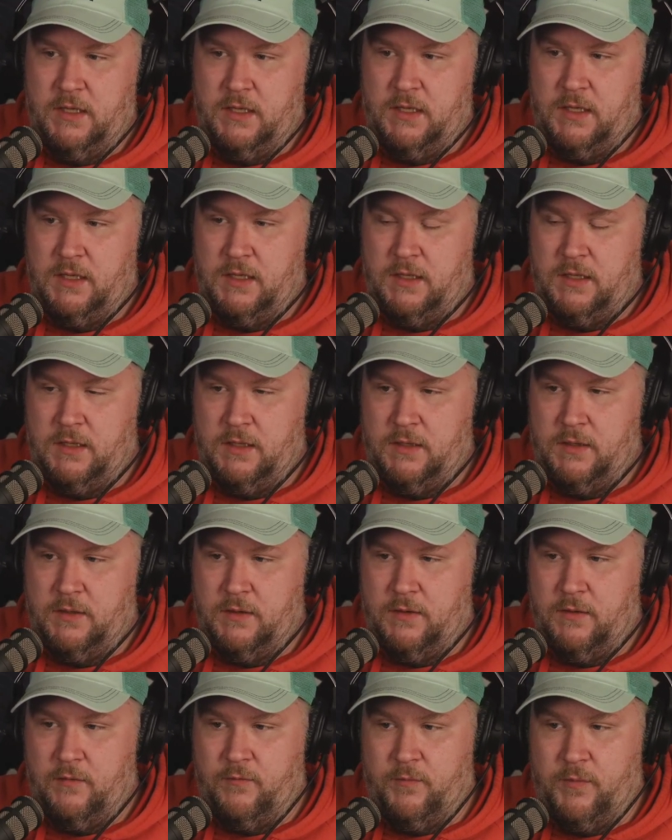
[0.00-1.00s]
uh,
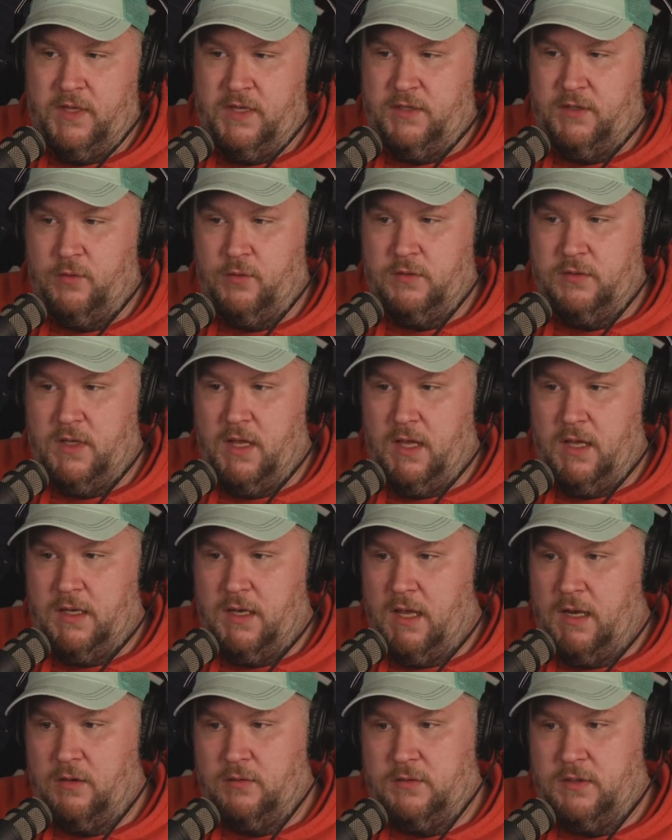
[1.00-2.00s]
of me doing that.
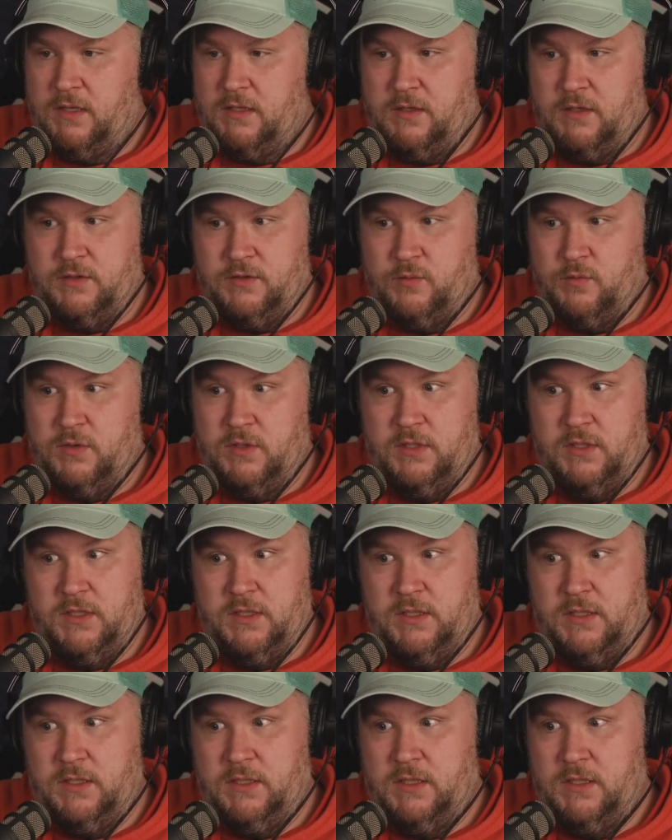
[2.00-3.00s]
I don't think there's really